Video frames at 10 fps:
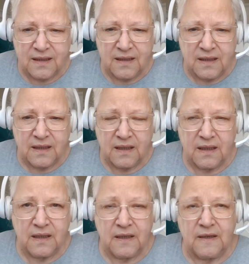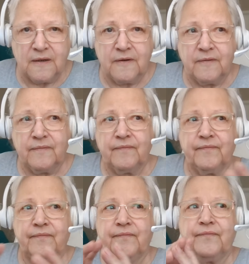
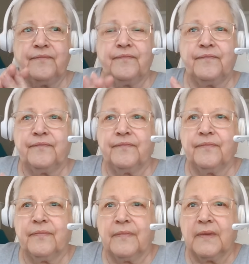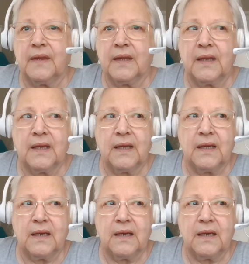Nobody speaks.